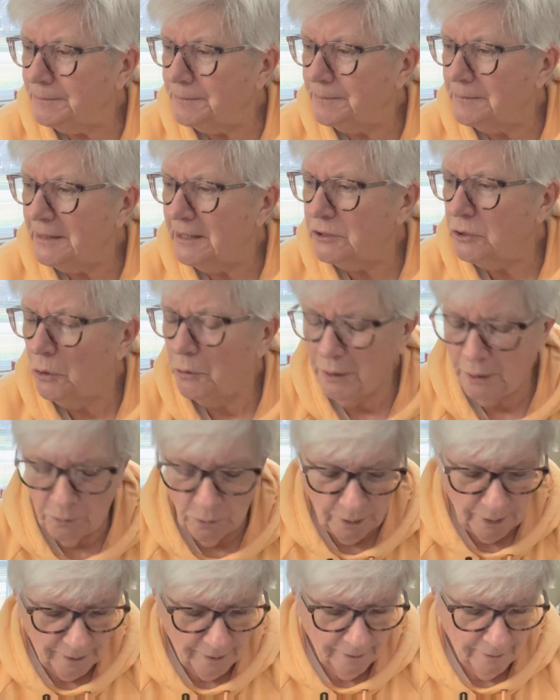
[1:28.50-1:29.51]
it's only
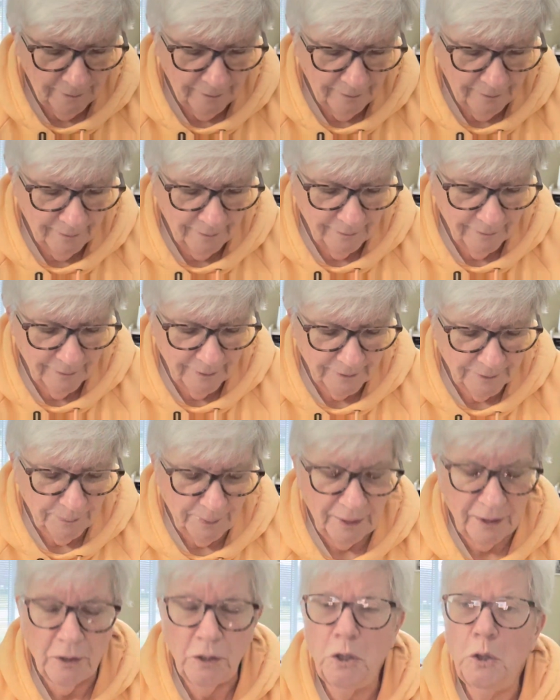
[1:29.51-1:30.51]
what? It's
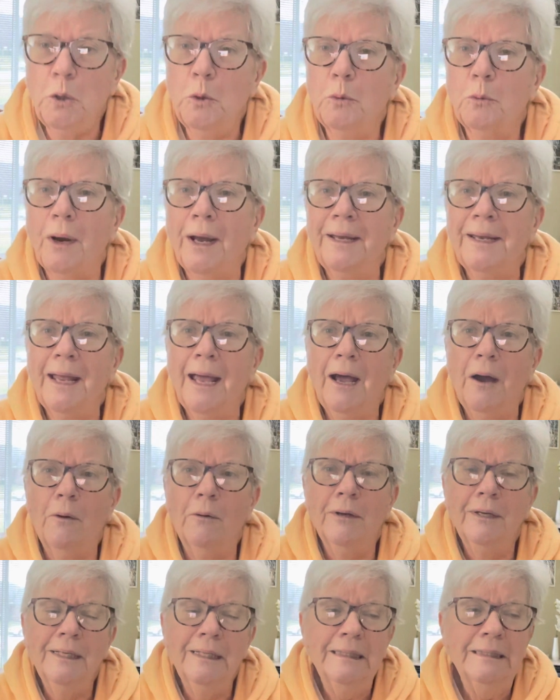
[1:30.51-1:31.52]
about noon right
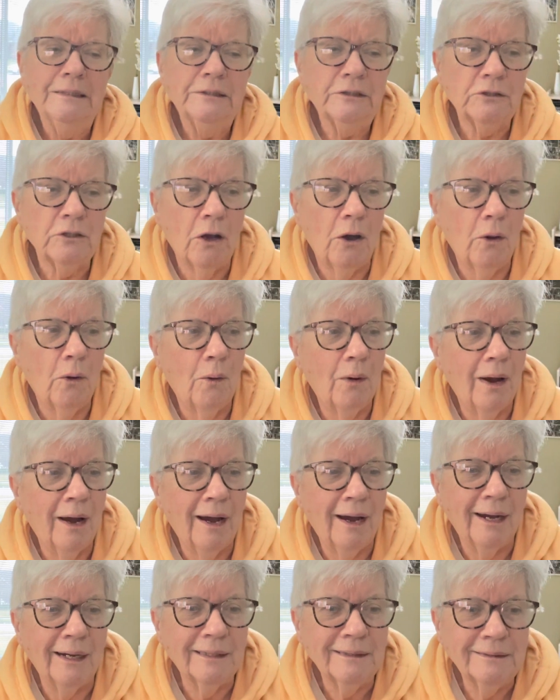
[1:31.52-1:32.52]
now,
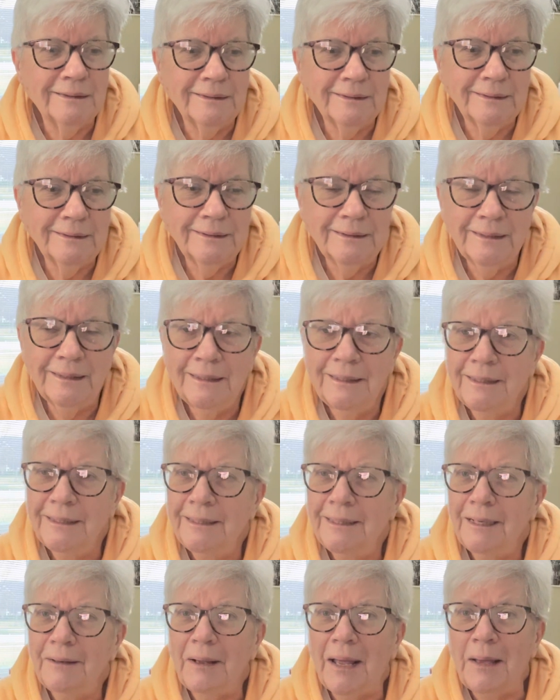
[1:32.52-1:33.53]
so
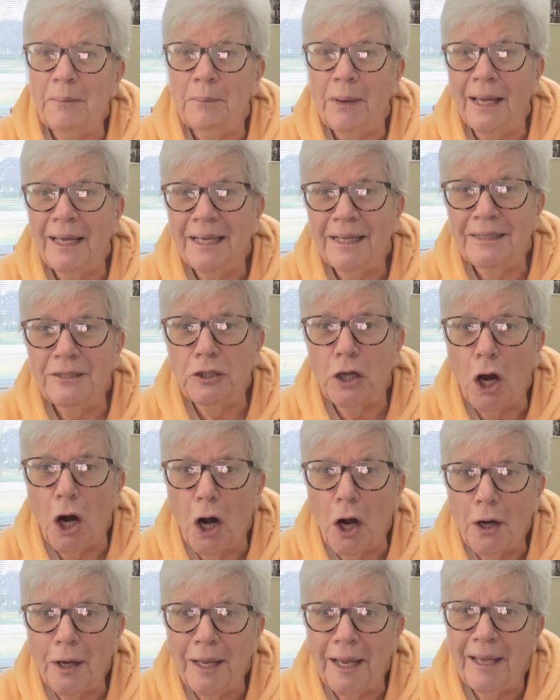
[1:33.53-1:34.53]
it might get
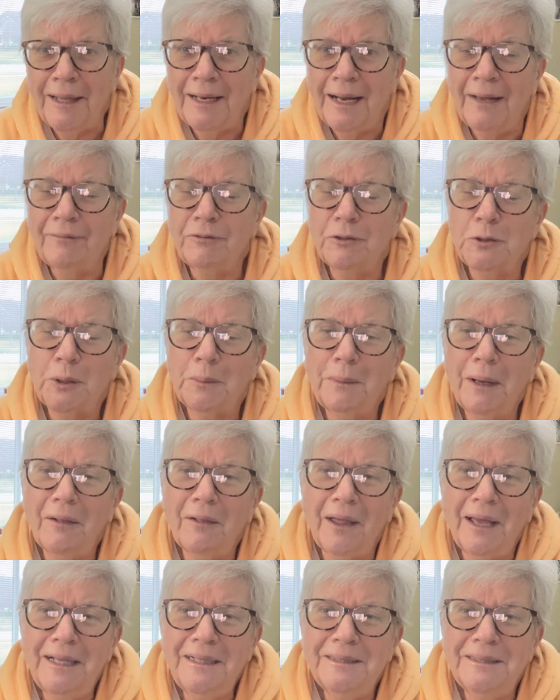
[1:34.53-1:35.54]
dark, and I have to turn my
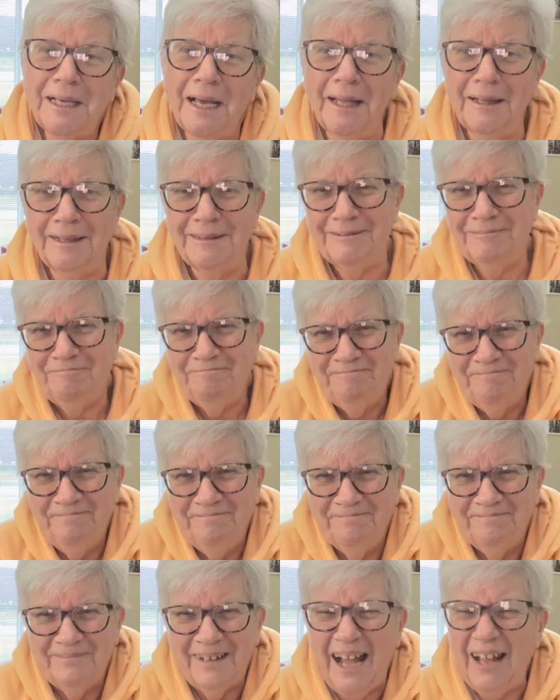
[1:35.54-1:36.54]
lights on.
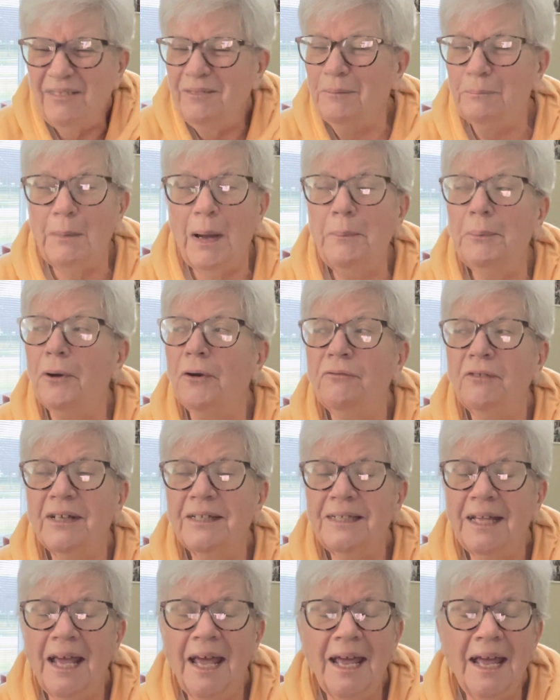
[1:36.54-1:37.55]
My
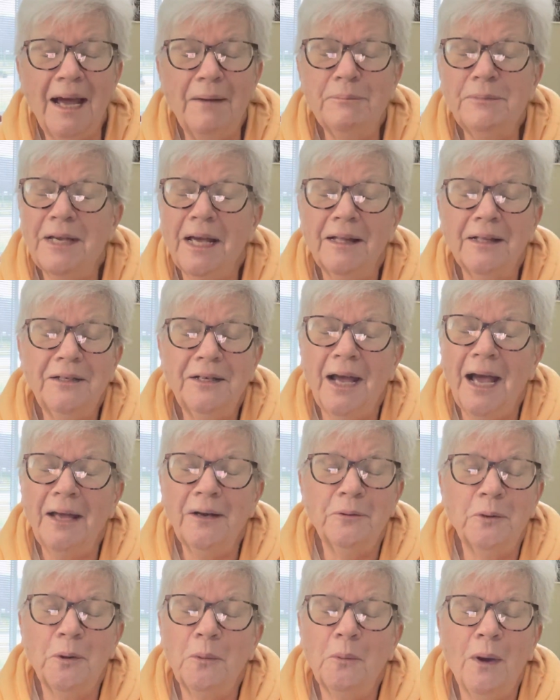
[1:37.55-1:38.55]
perfect day, I'm telling you. I
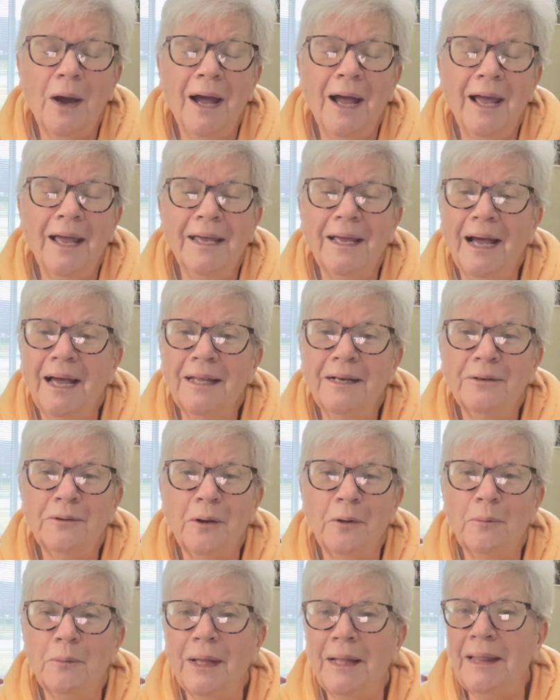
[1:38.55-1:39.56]
don't know why. I don't
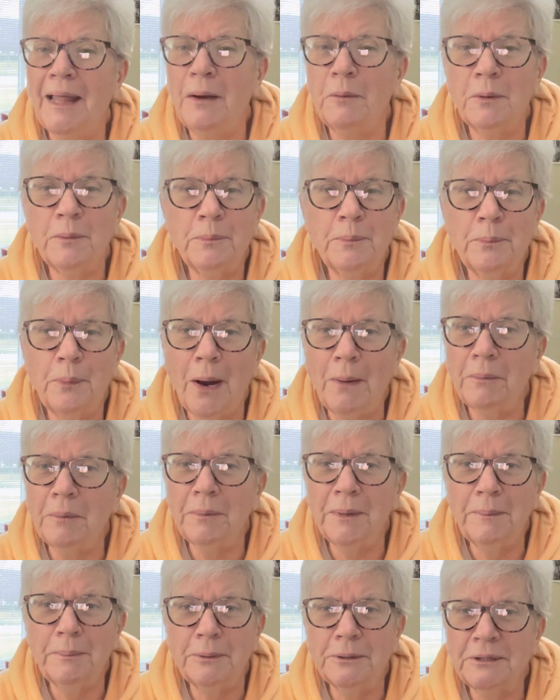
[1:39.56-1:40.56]
know. That would
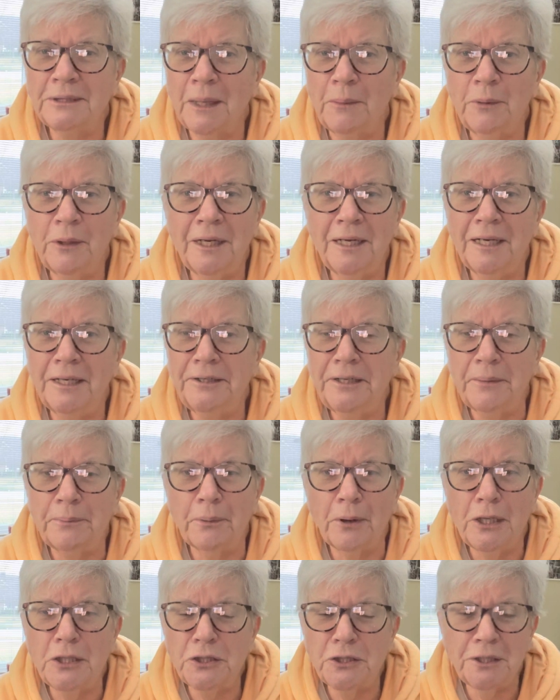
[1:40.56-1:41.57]
probably put someone in a
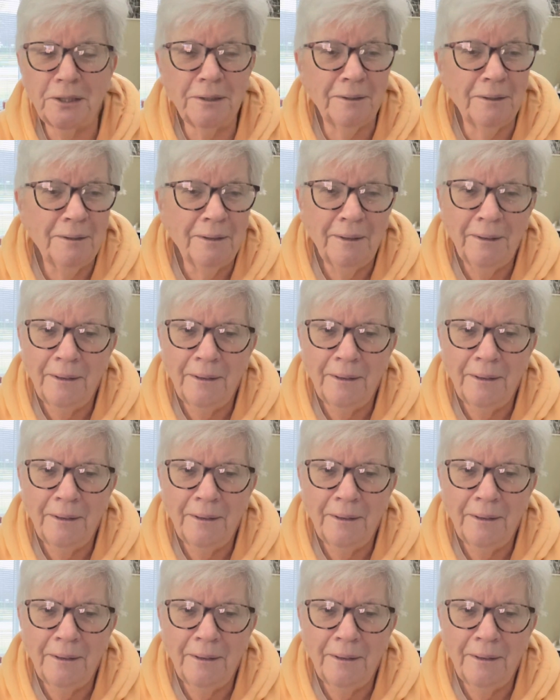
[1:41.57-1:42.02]
depression,